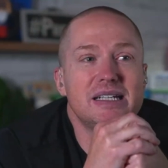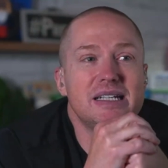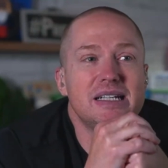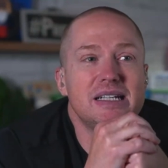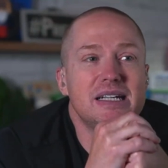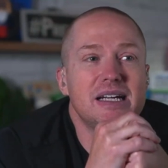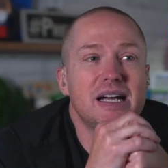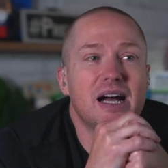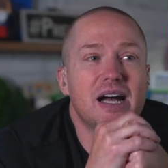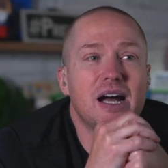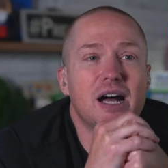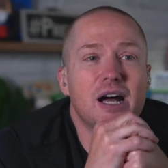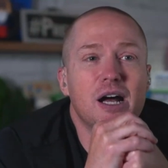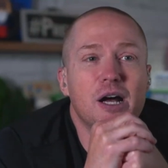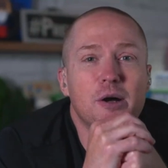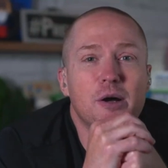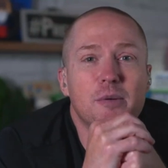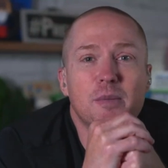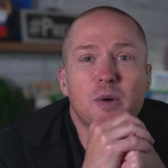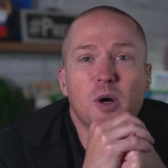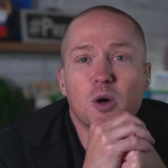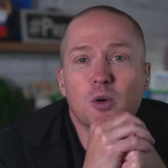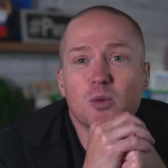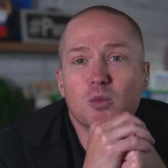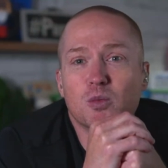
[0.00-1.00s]
mm-hmm.
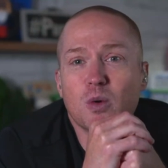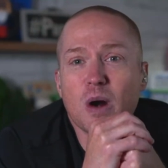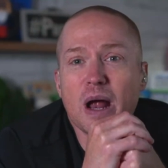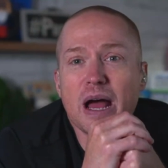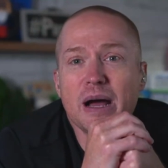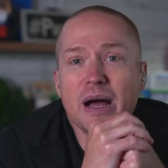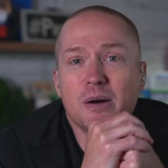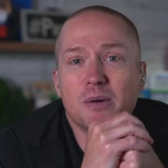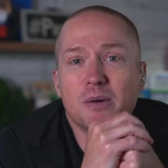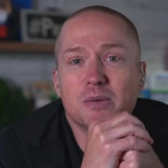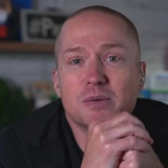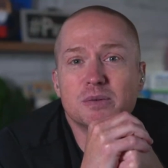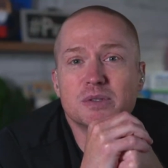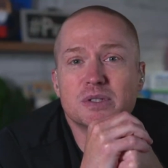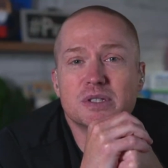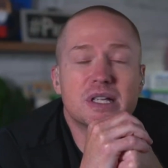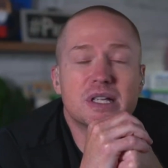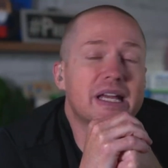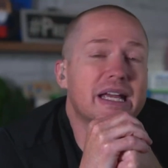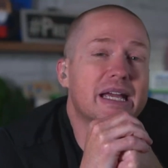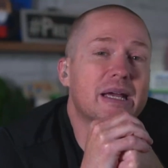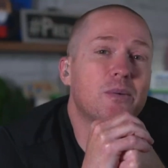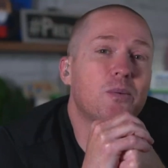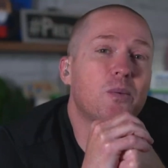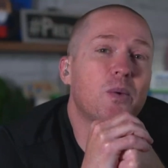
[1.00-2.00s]
um, around
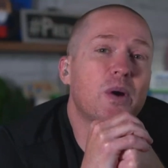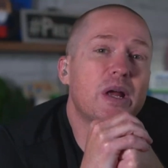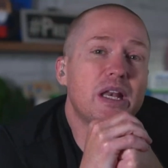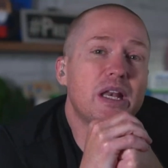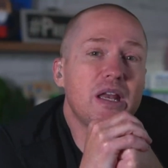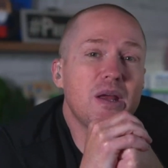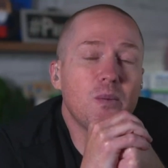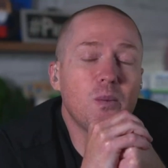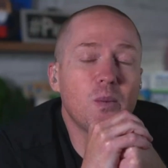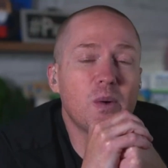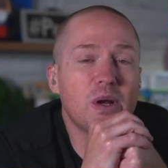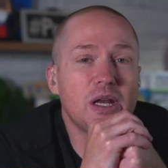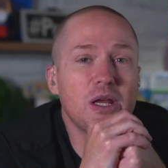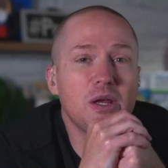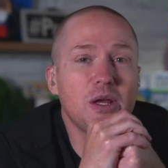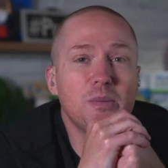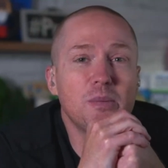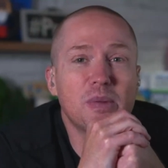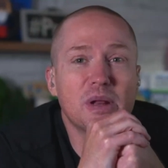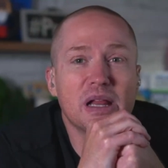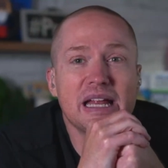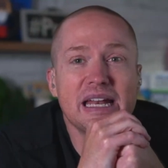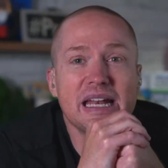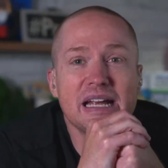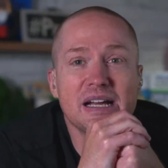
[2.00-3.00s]
like when when are you
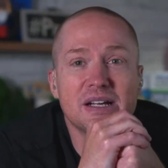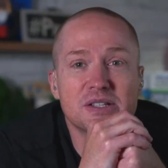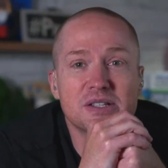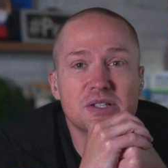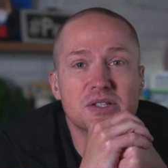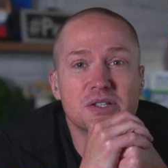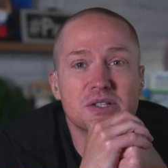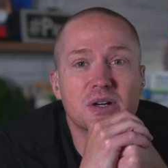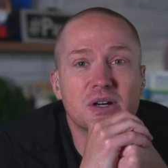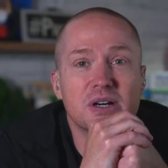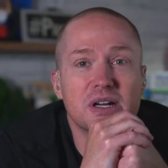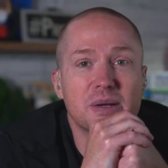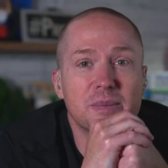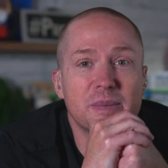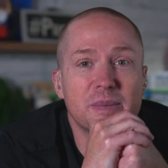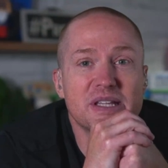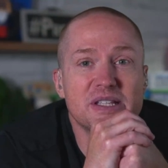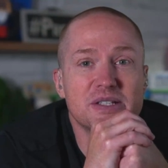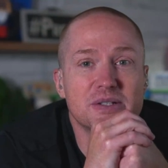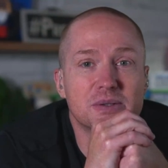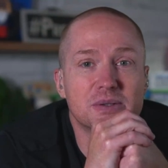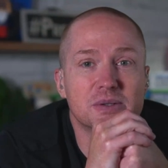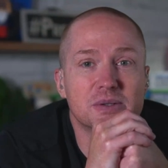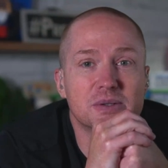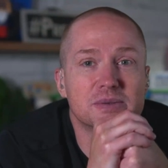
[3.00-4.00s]
planning on starting med
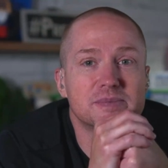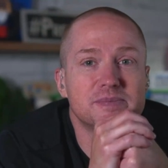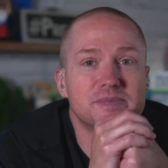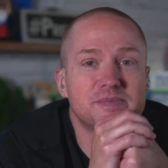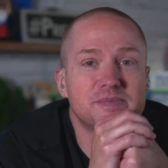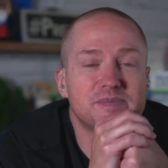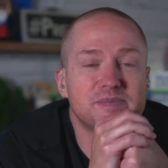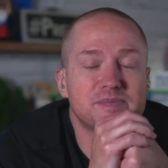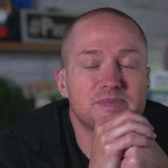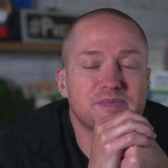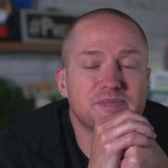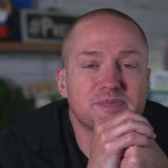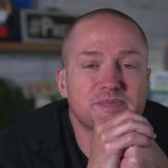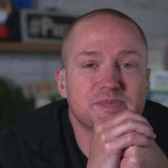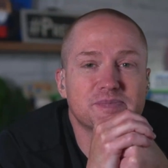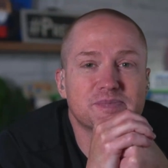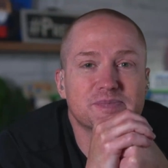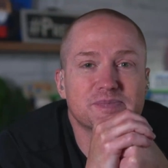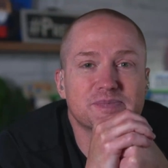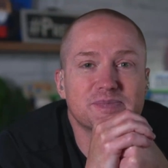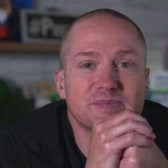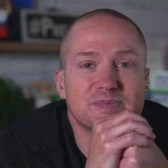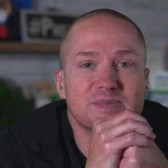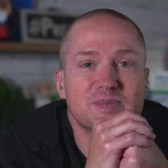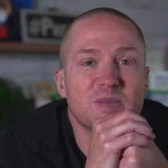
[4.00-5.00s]
school?
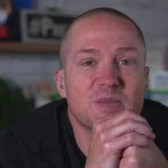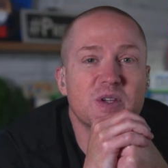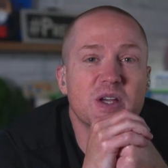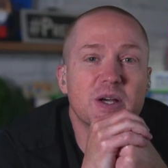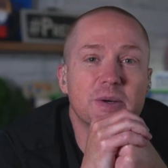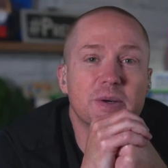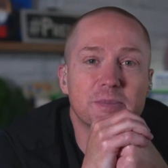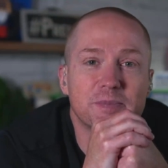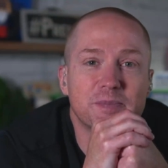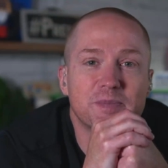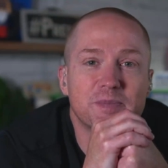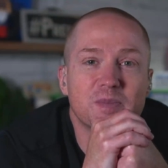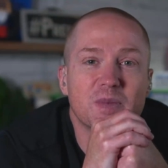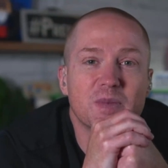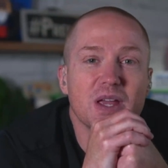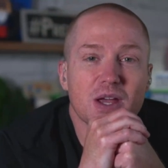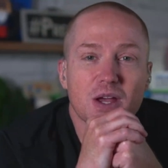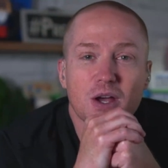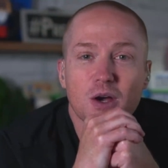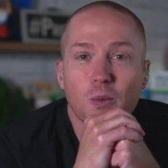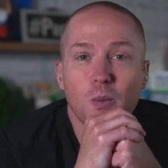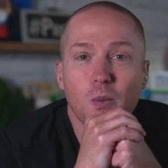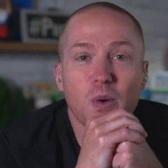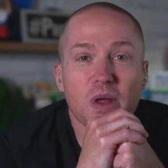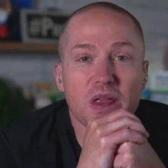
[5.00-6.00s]
So,
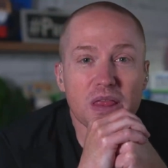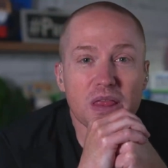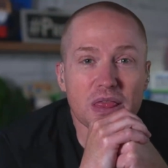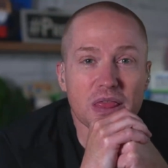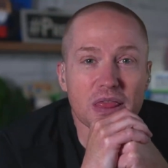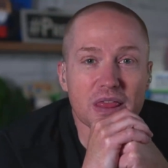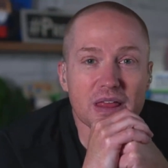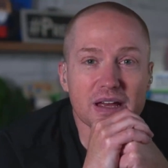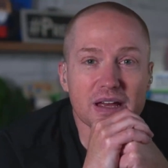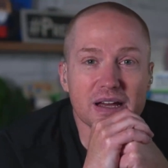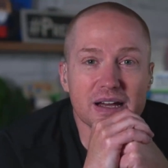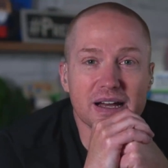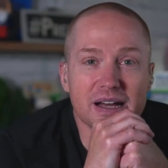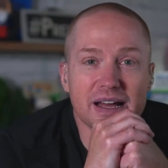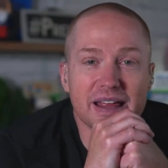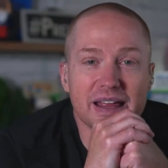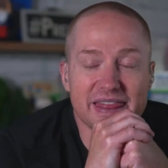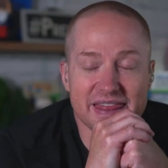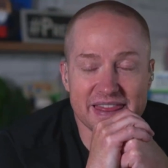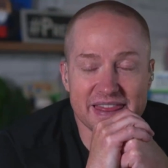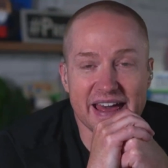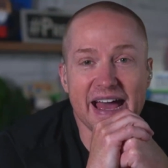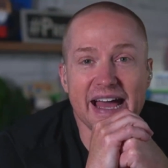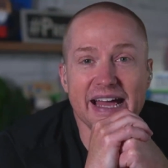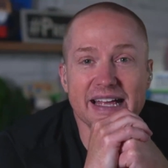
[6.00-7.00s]
with uh,
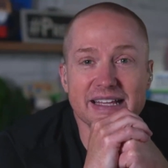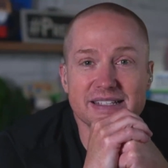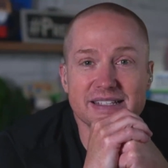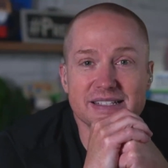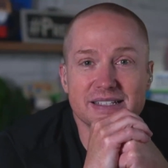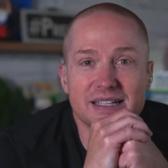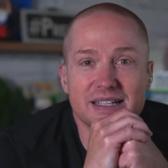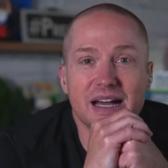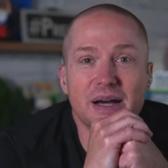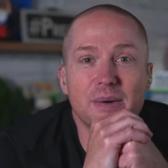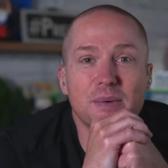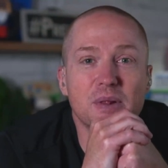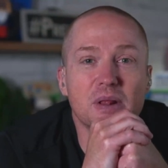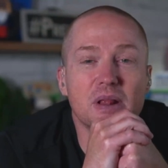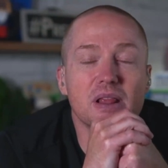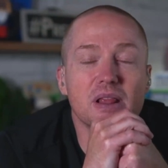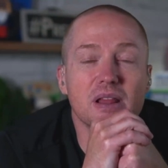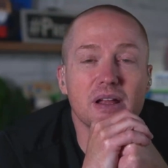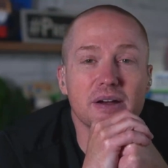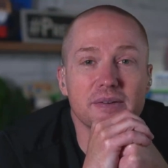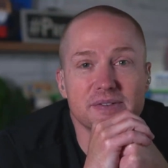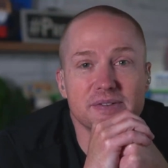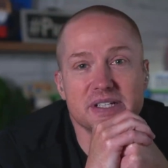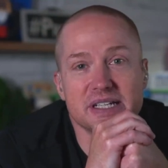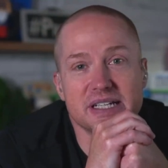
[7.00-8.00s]
that, I would
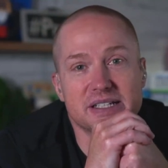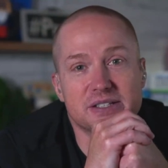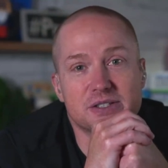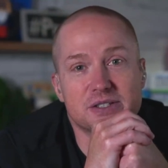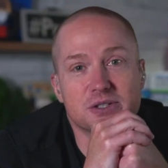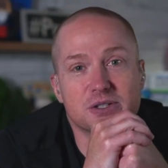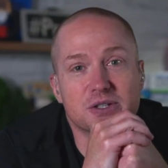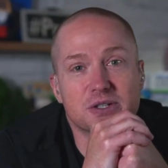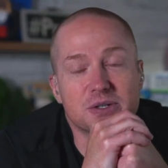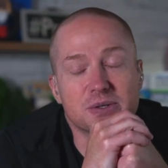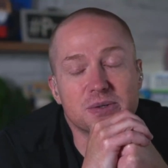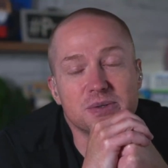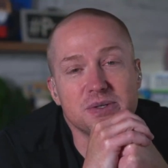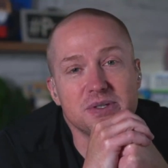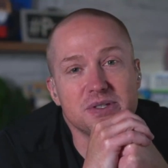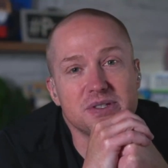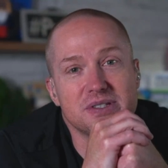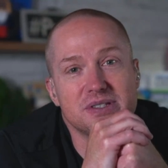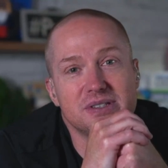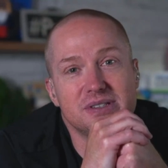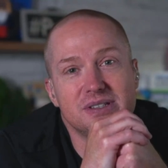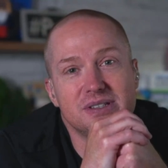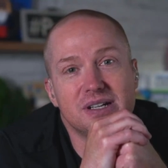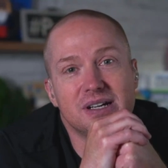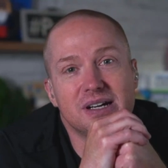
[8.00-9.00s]
love to
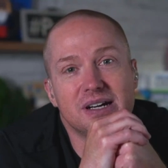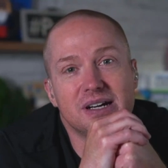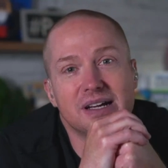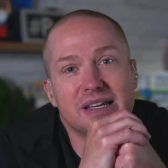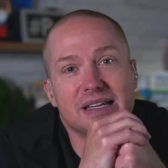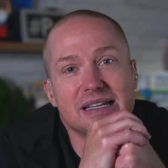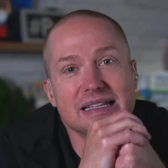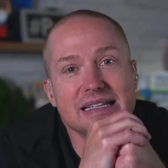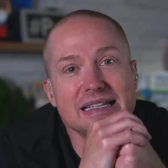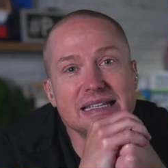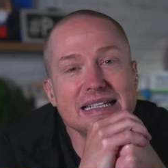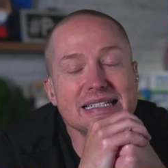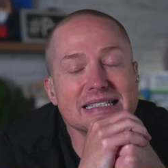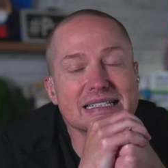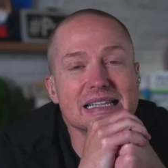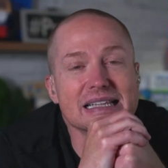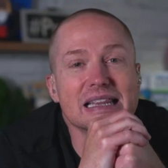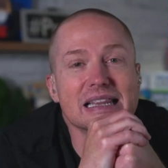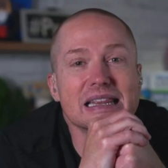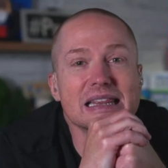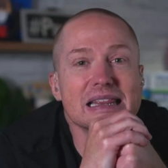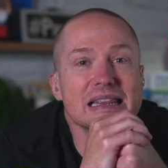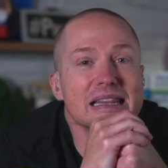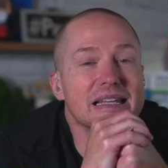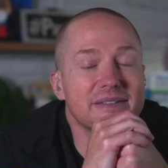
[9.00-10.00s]
introduce uh, these
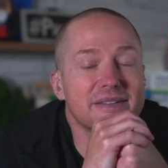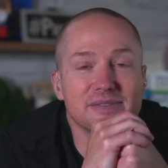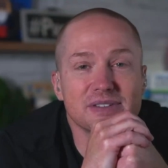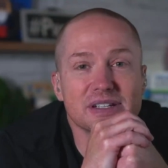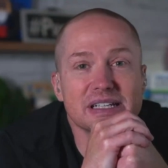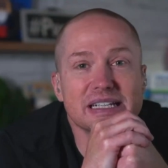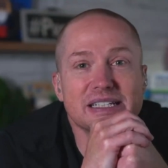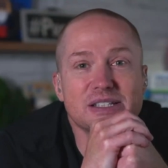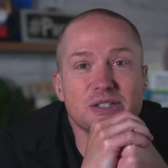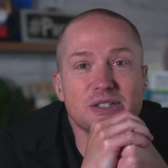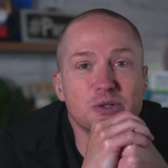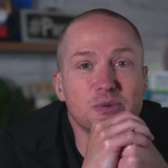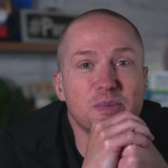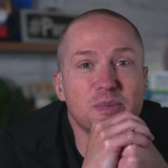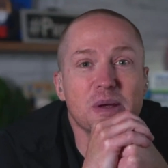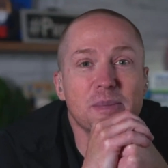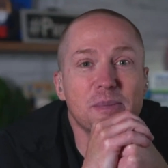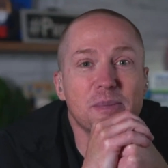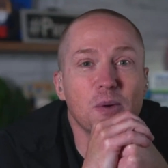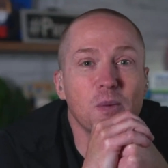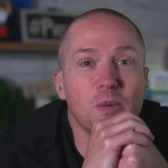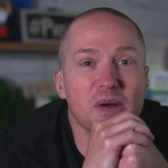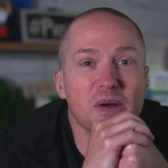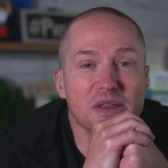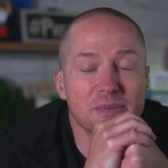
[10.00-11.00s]
lovely two
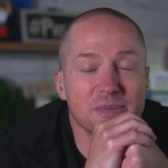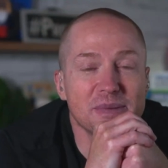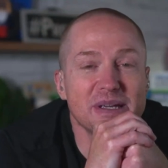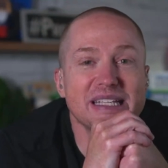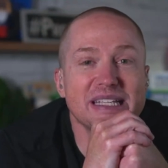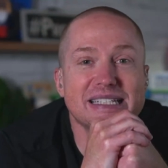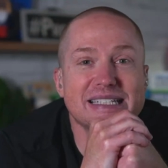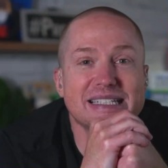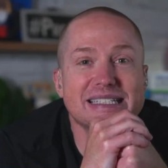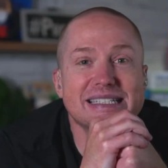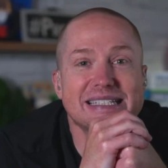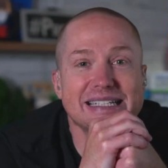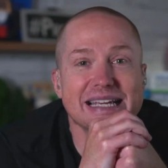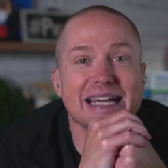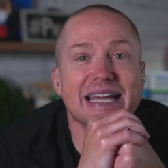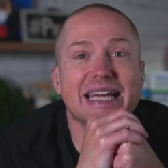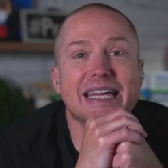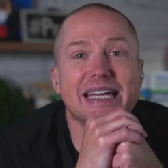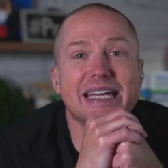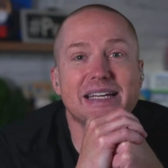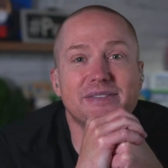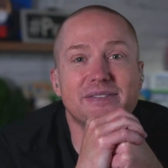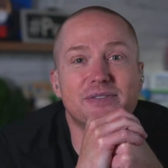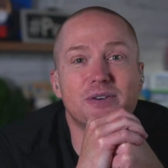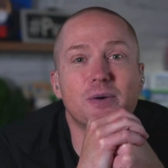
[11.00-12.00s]
people with me
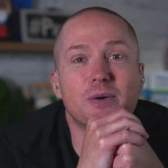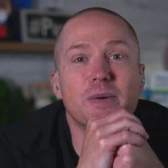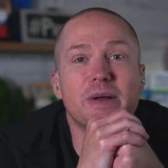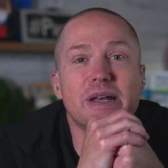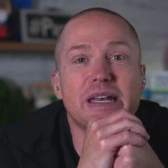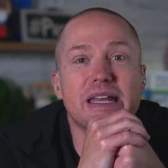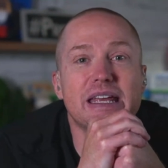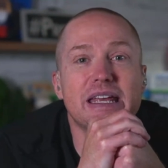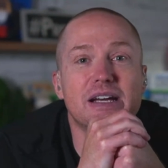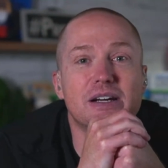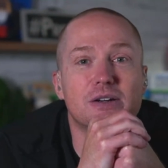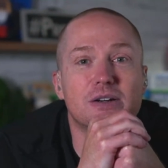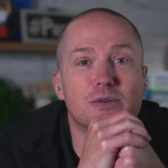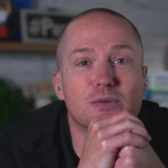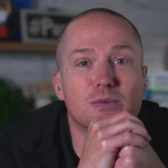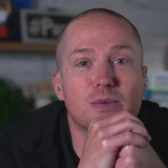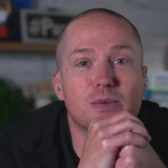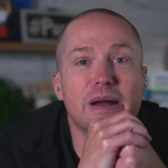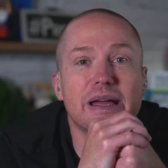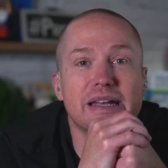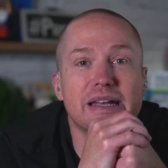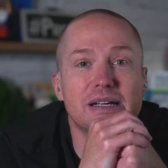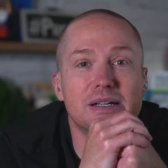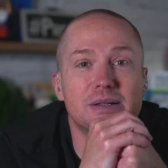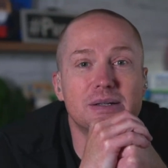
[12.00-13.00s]
today, Verinia
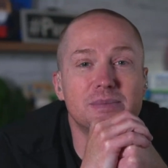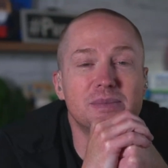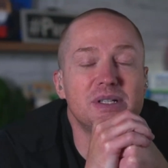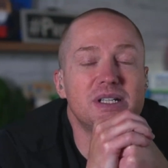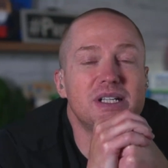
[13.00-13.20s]
Granum